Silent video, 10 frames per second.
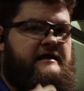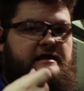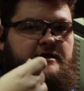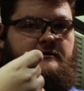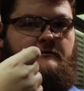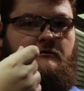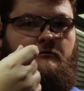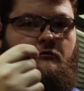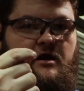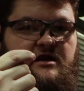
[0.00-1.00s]
in
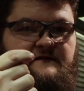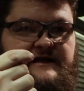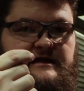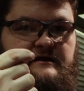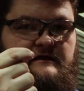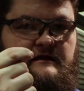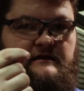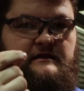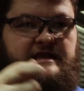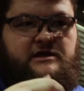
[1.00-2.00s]
1 click
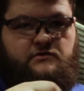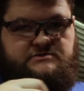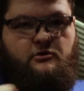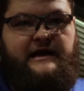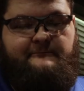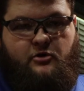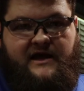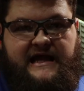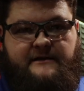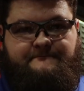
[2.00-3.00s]
equals 1
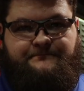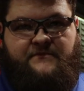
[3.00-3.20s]
MOA,